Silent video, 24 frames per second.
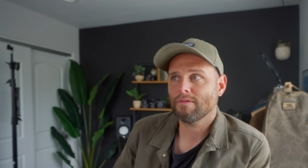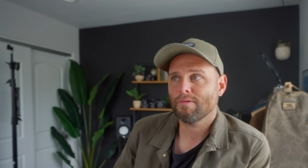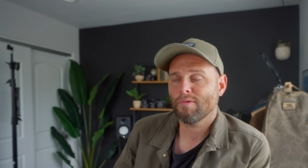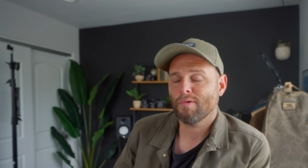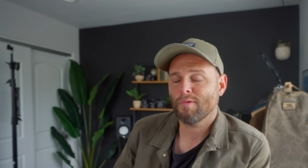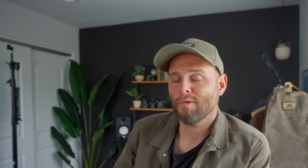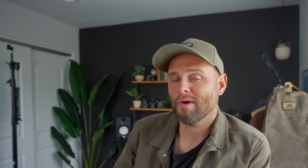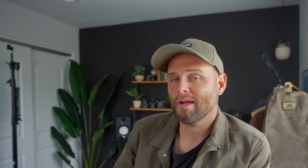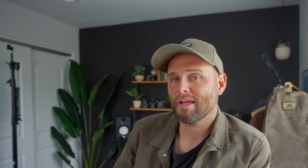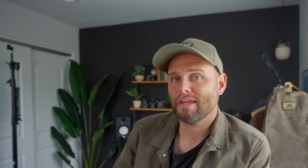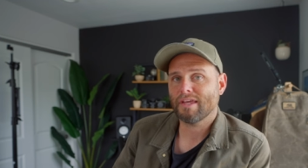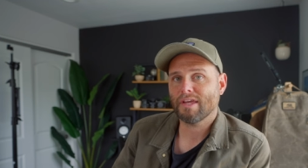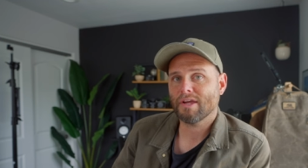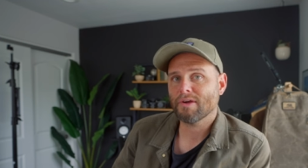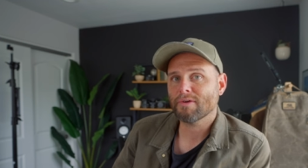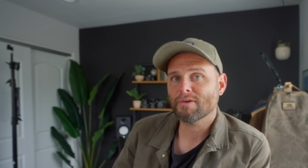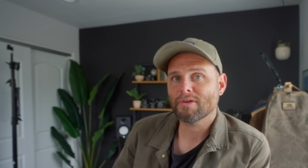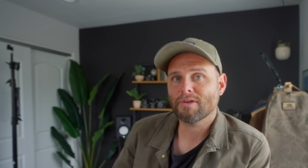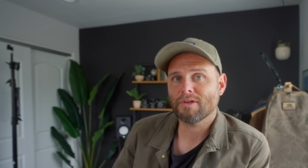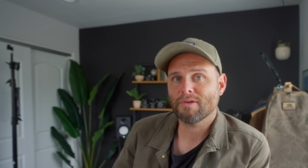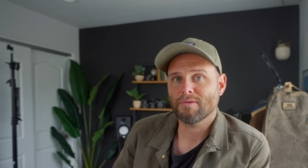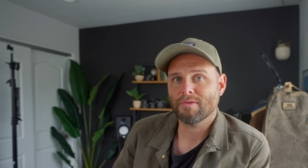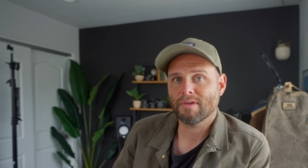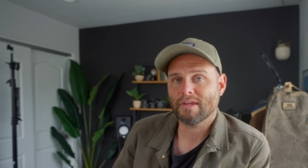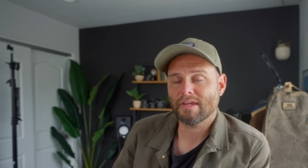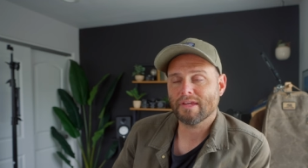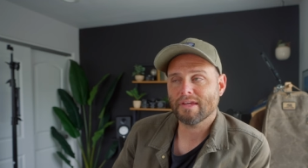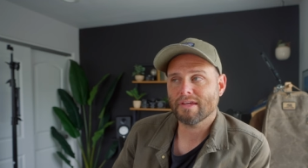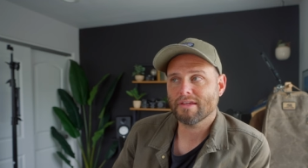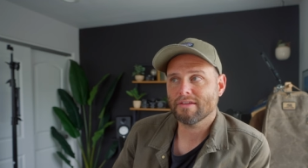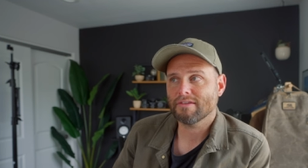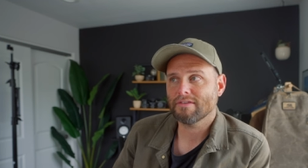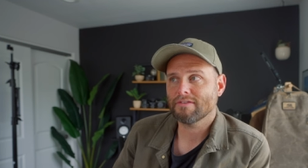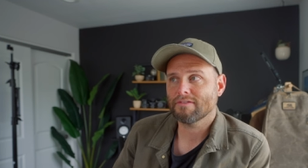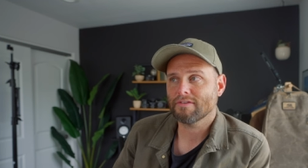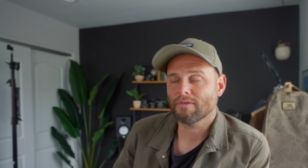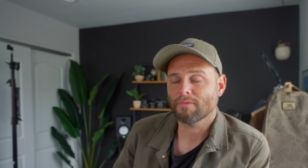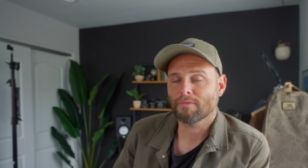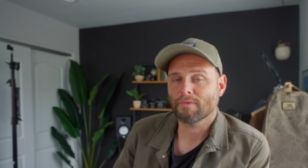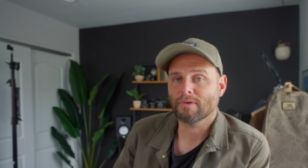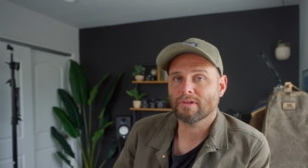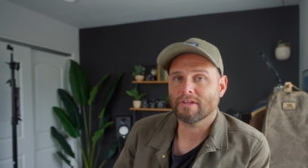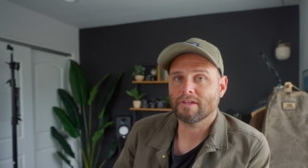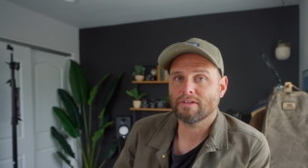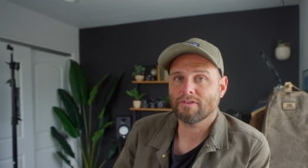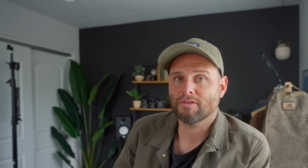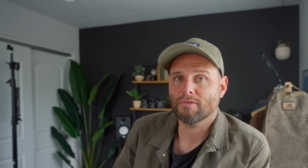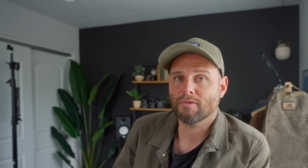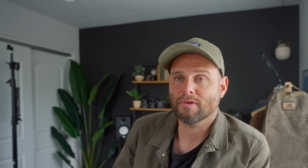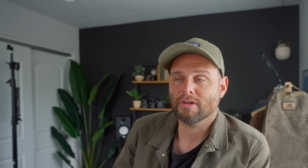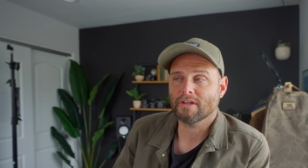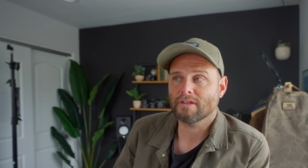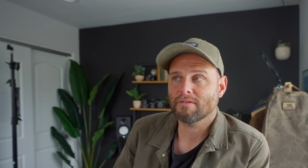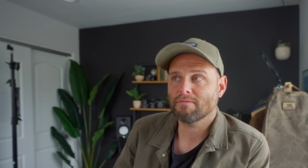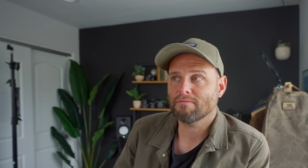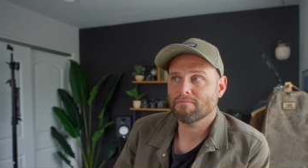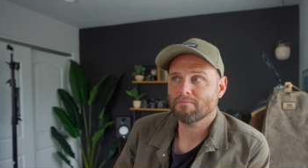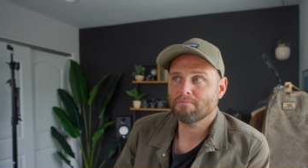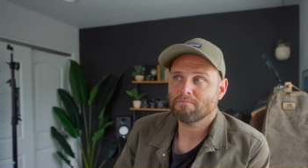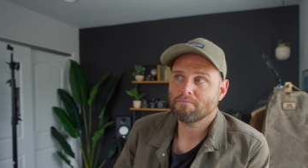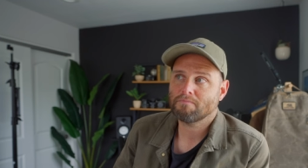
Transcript: well, what gear do you need to really do it